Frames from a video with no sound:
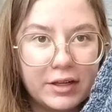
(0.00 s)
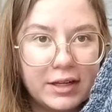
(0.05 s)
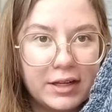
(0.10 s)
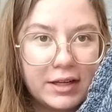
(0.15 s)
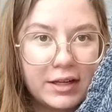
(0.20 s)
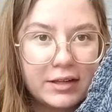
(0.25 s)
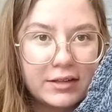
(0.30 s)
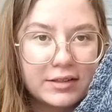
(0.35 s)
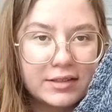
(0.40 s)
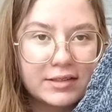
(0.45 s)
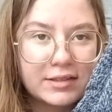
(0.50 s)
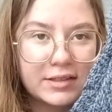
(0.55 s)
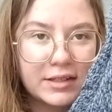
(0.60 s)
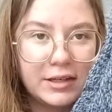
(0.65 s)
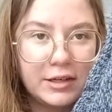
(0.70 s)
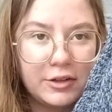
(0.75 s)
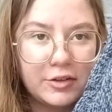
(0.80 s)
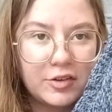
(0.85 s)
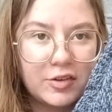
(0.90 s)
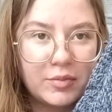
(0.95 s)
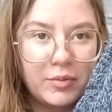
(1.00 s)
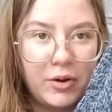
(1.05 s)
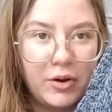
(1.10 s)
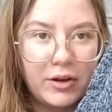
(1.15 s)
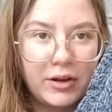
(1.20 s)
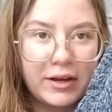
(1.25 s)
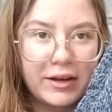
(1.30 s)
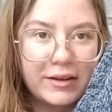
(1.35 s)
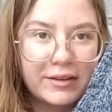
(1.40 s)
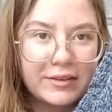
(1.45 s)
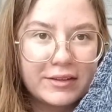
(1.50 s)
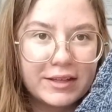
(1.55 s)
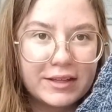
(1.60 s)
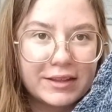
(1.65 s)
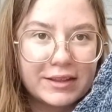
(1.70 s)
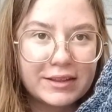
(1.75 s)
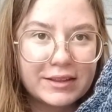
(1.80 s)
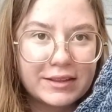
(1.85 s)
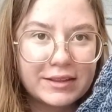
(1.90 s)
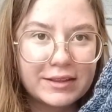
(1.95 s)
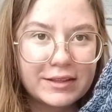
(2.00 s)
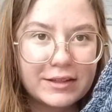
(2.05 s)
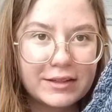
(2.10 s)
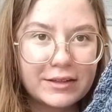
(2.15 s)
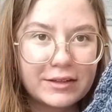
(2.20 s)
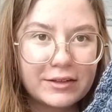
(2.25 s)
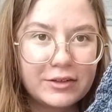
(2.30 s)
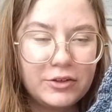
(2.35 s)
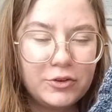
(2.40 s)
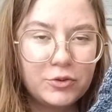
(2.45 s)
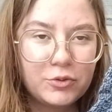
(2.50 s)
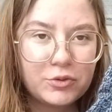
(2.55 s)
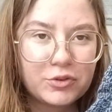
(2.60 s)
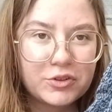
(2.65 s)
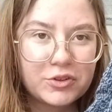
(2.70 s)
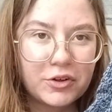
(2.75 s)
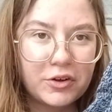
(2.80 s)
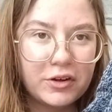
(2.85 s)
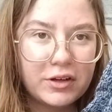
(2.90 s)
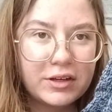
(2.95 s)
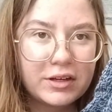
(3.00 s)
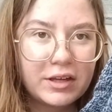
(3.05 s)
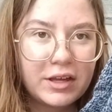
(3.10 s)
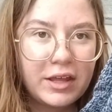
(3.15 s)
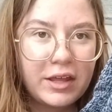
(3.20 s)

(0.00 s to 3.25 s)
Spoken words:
is a lot smaller than the new sock.